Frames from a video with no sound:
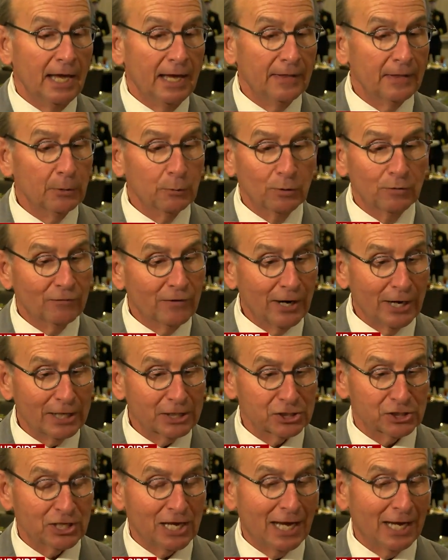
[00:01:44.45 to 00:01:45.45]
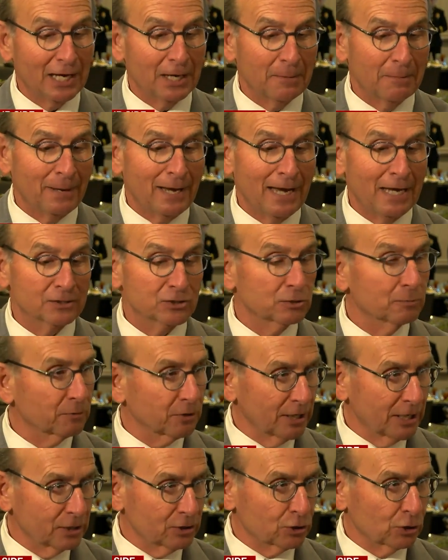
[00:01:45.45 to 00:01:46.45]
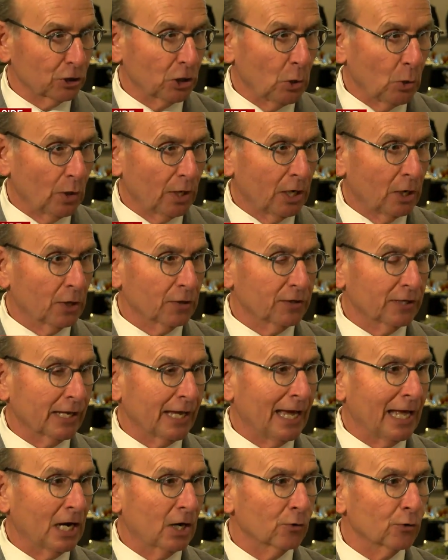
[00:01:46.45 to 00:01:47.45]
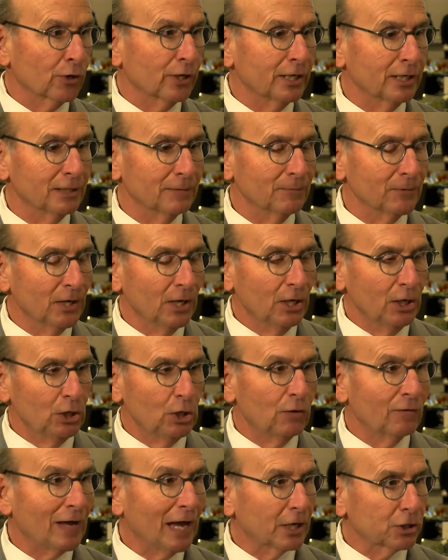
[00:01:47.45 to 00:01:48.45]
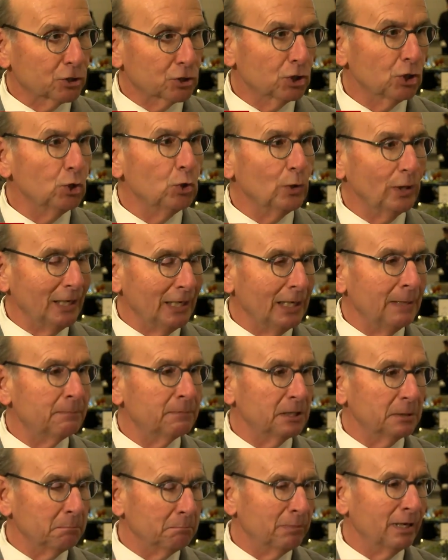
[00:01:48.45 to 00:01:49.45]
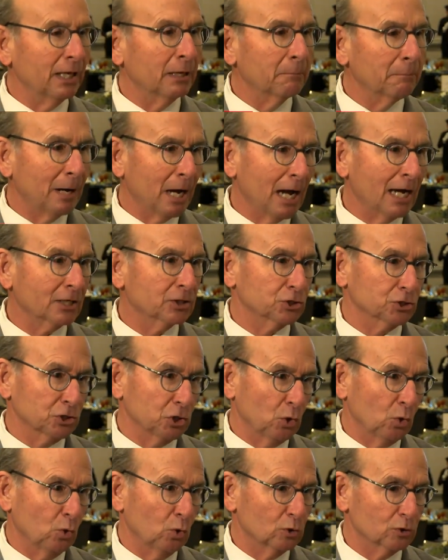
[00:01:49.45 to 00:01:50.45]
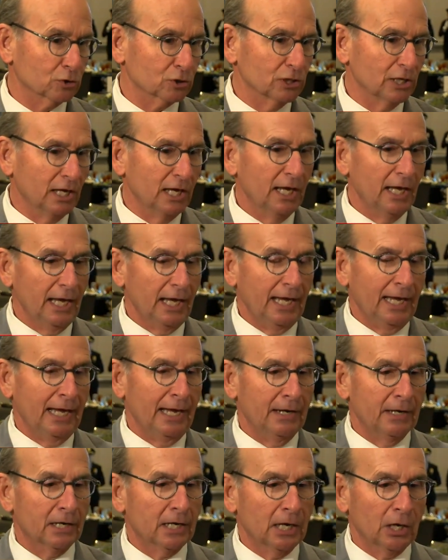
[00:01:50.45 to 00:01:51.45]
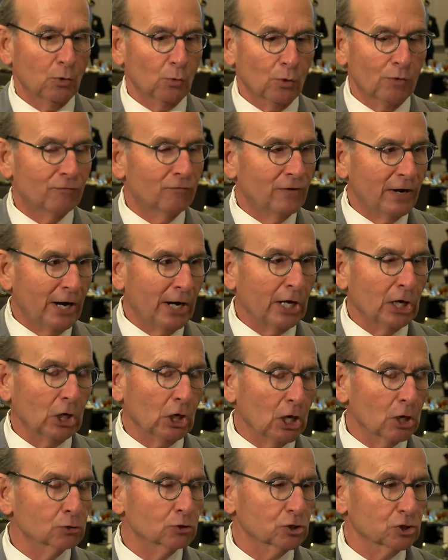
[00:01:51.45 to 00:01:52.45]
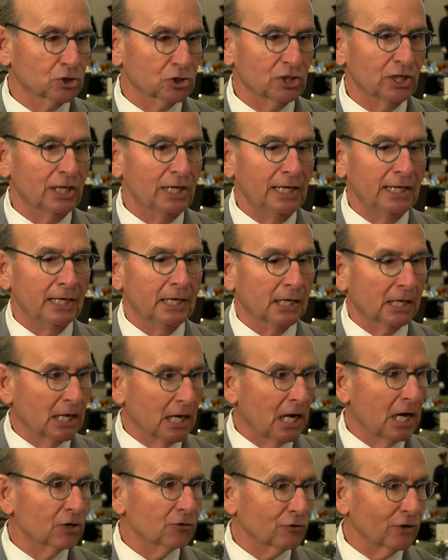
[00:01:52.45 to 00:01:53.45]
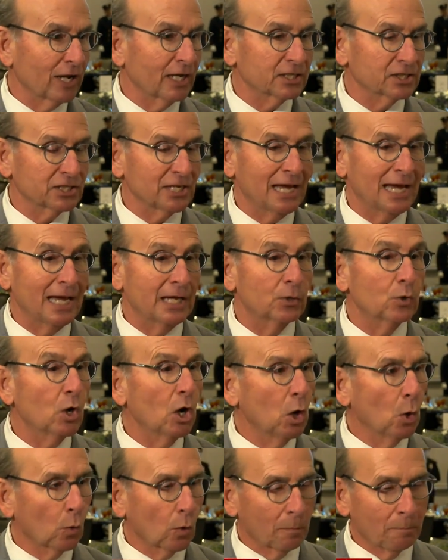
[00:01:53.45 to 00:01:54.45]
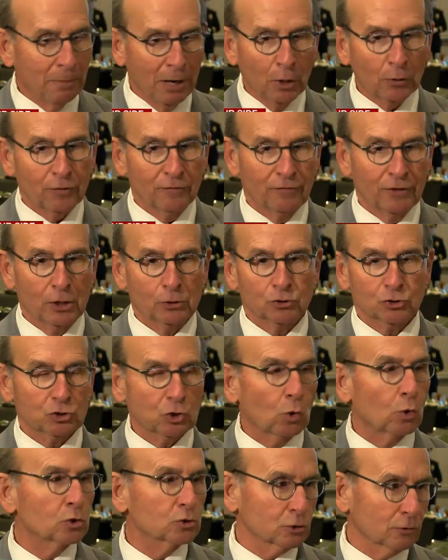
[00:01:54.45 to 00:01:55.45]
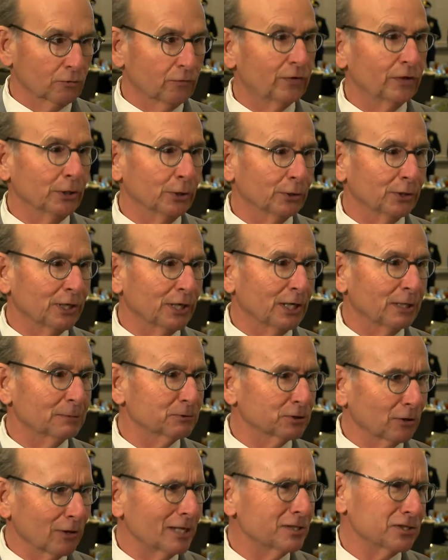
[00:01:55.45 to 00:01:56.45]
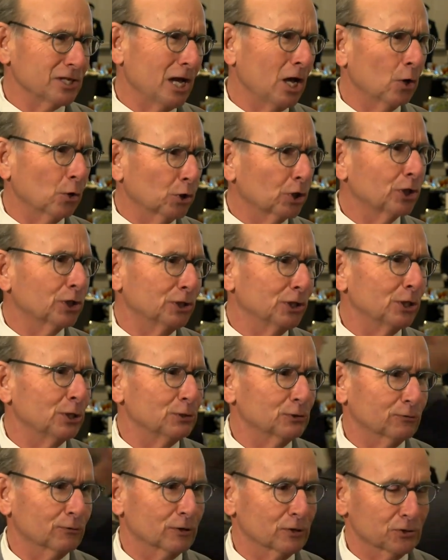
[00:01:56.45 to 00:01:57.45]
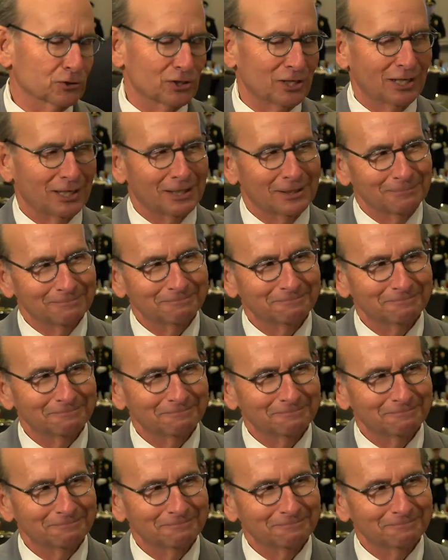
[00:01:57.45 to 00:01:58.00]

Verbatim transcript: And then we're very excited about some things that are going on at the Galleria. You've got two empty big box stores and uh, we're very close to seeing a contract signed where both of those stores are filled up. So that's all good news for the city.